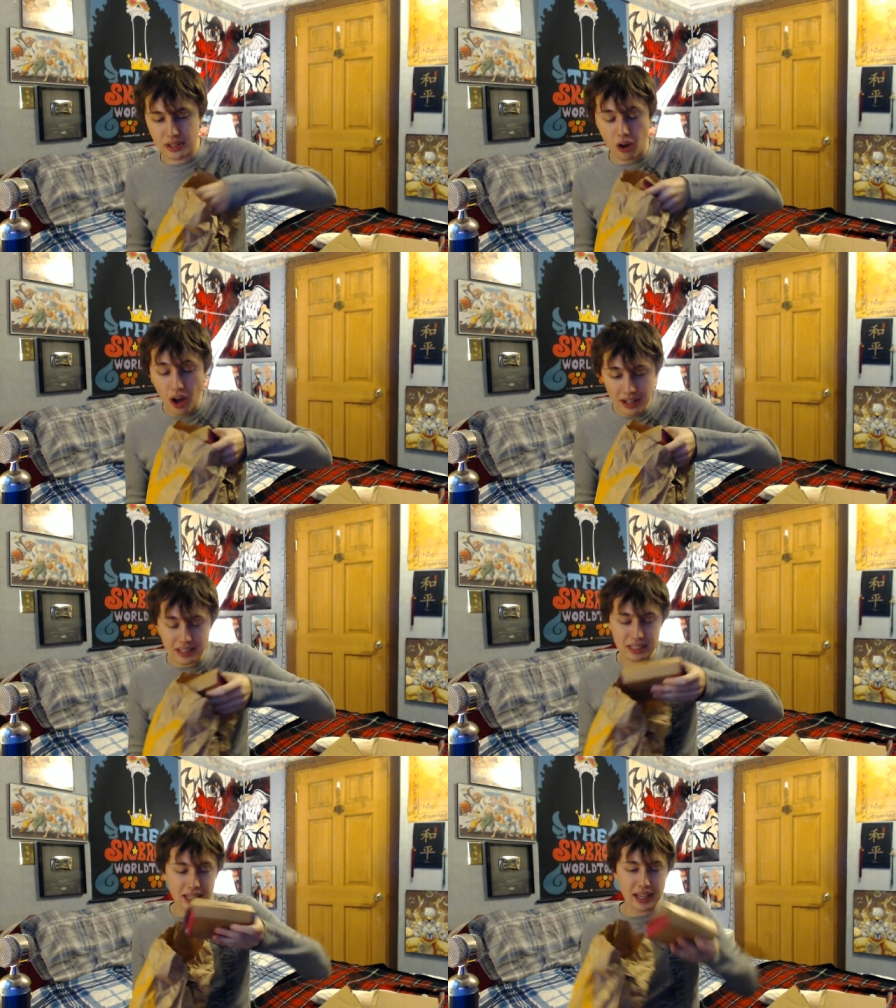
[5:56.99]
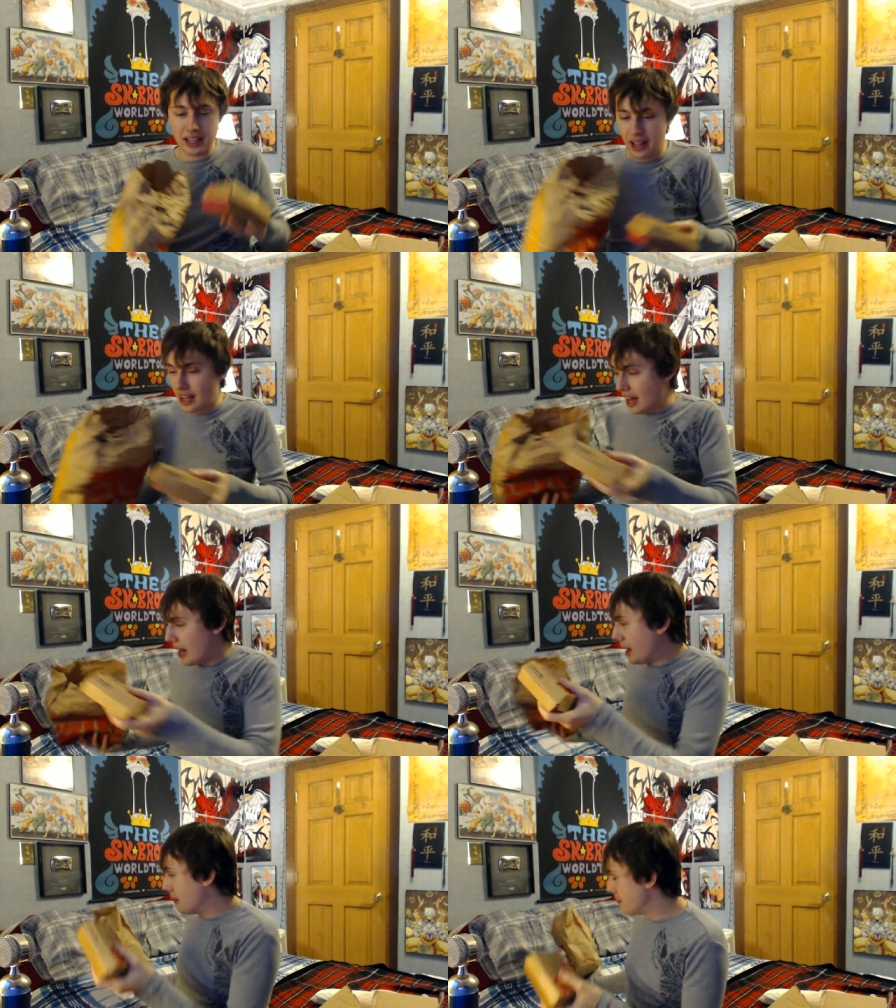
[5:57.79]
You know, honestly,
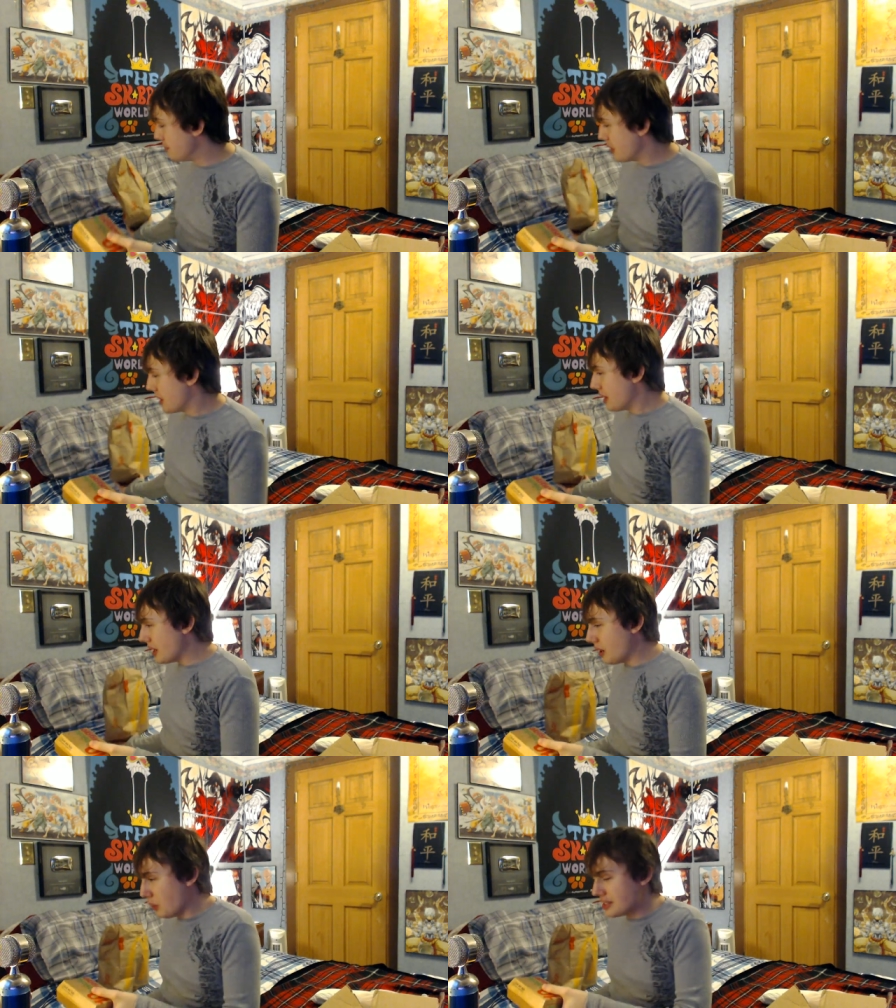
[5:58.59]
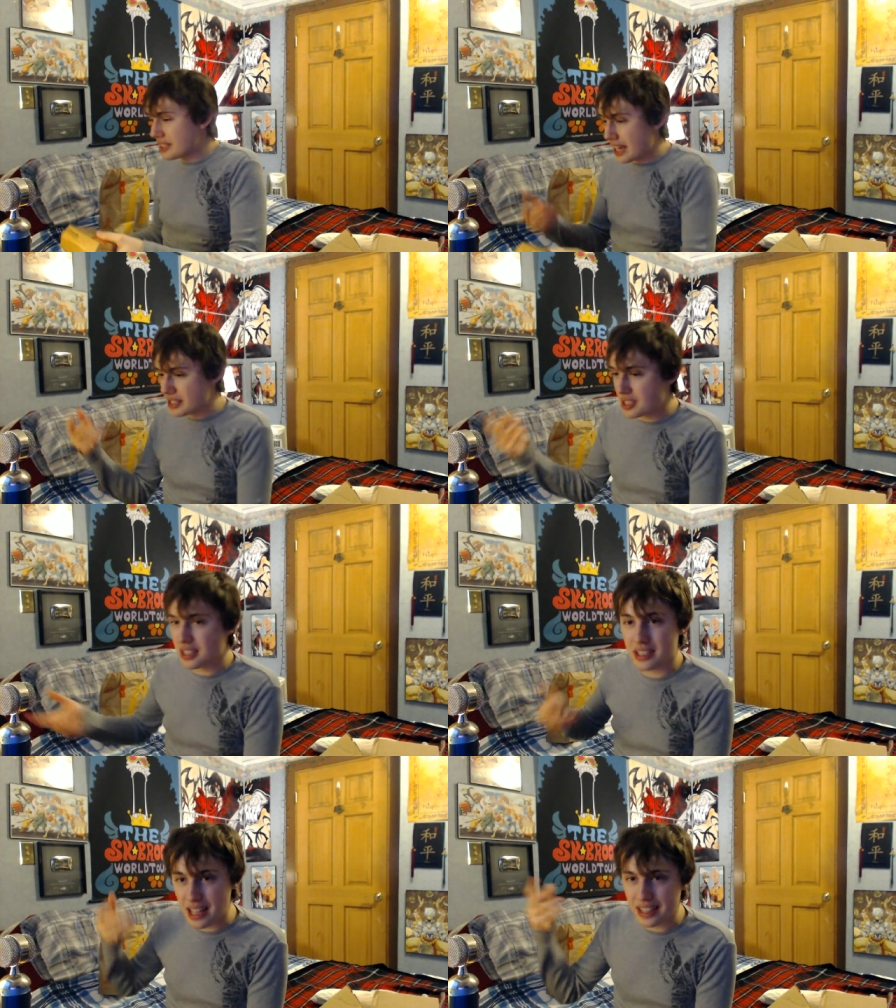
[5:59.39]
um, you know, once again, it's just
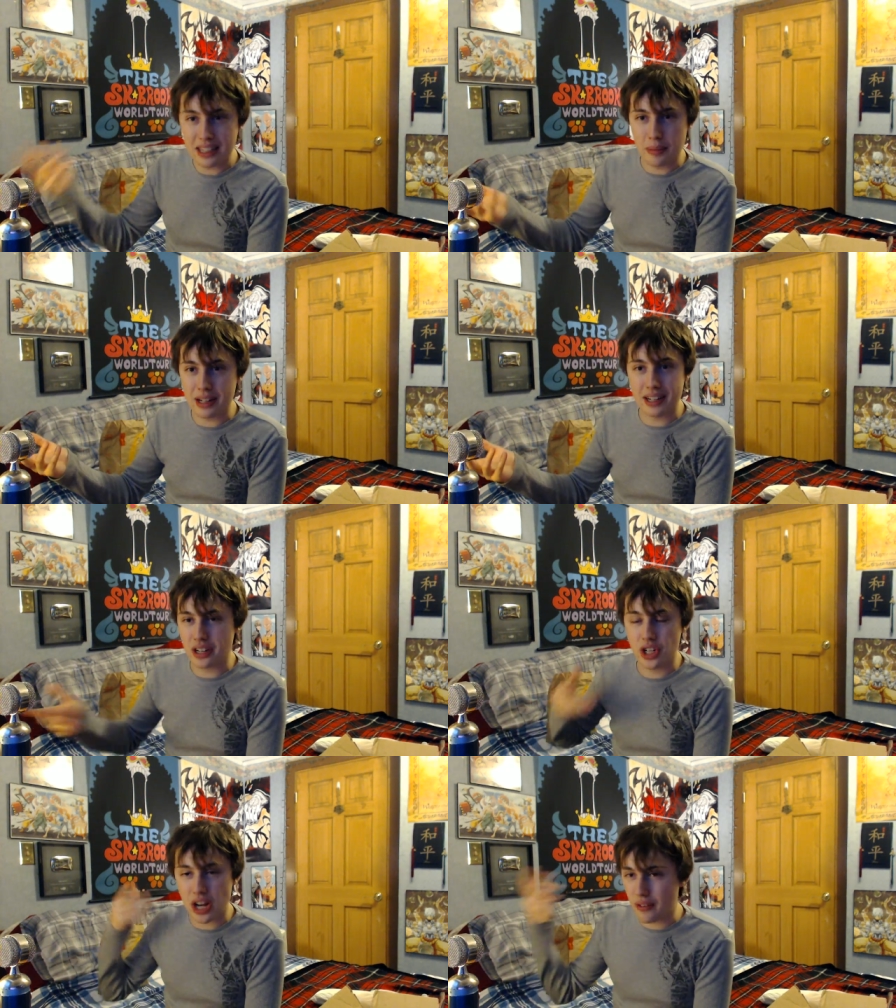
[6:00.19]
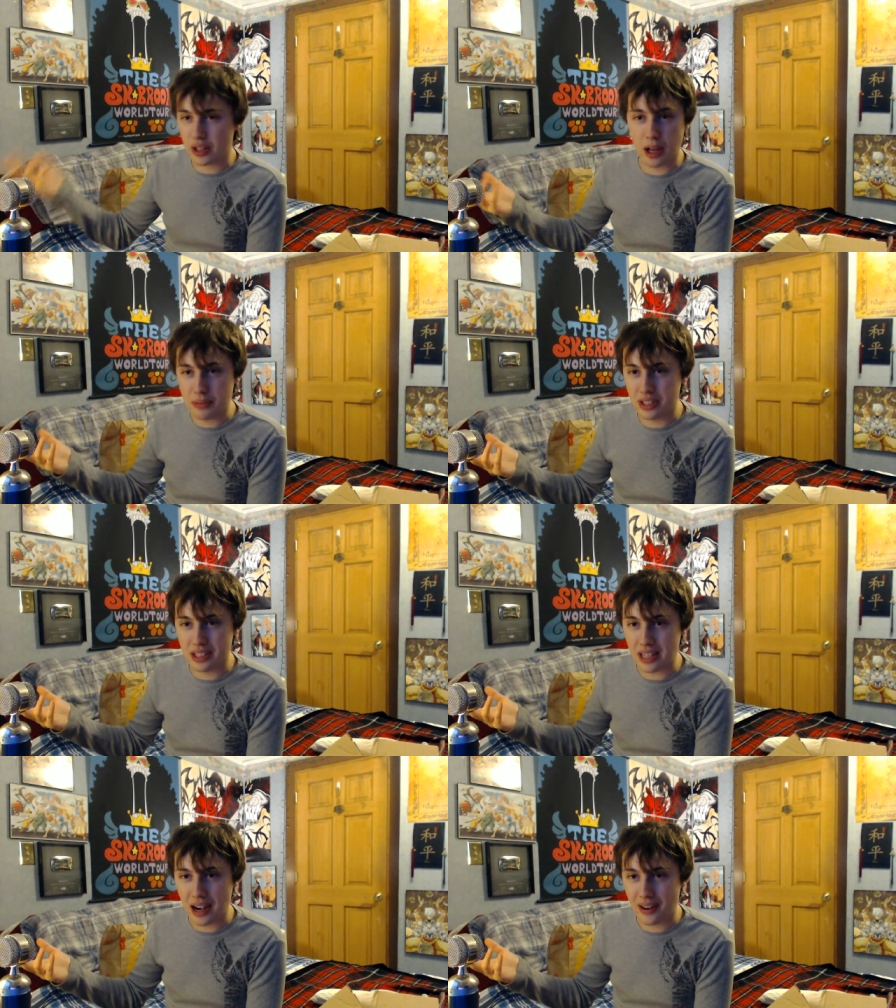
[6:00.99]
because nothing limited edition ever comes to
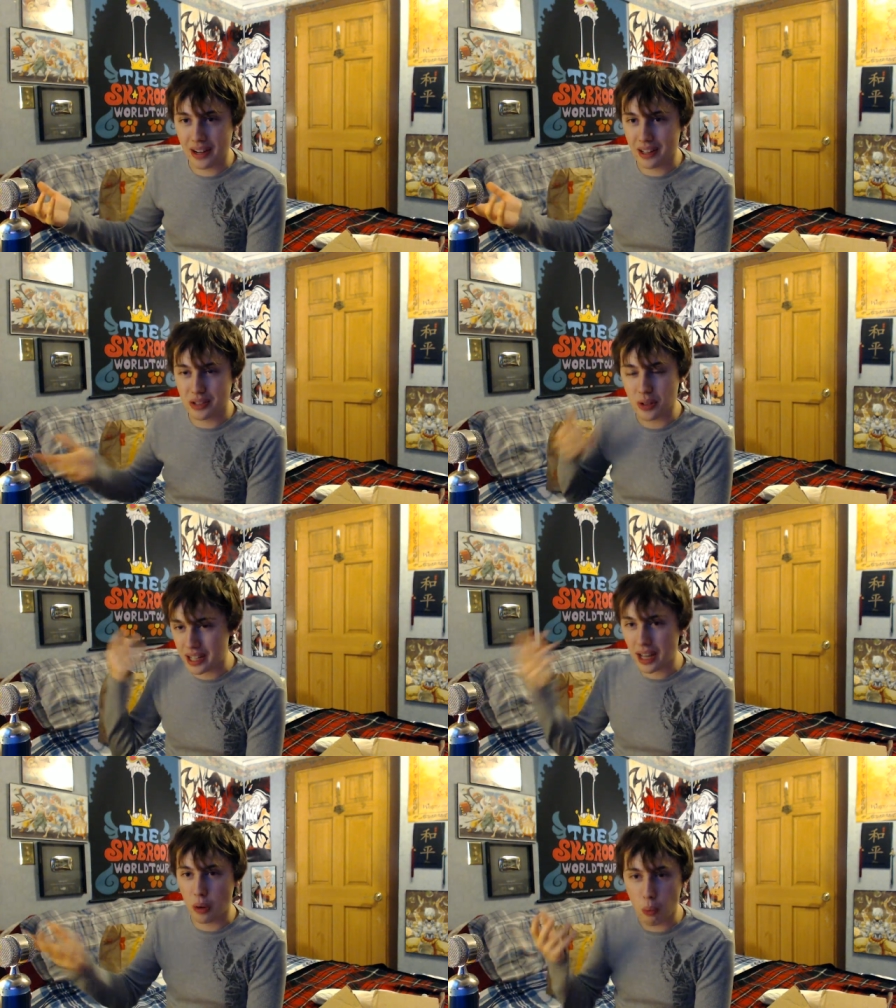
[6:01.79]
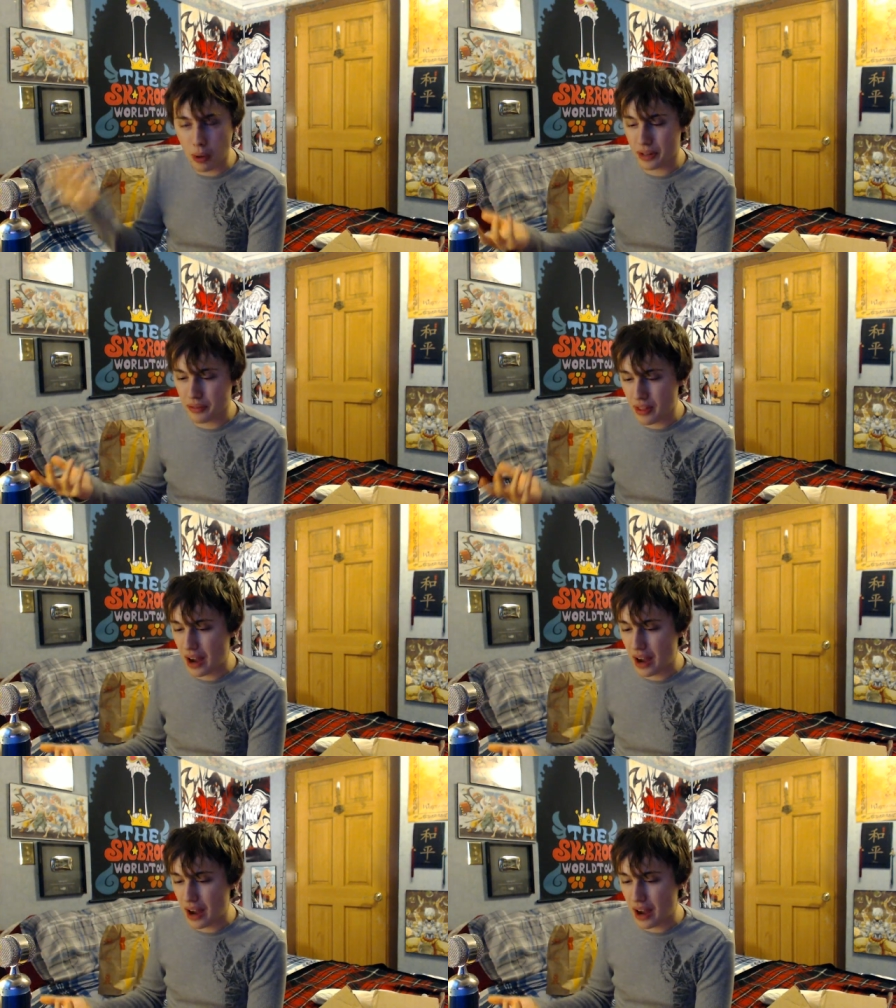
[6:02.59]
this area, so I kind of want it for that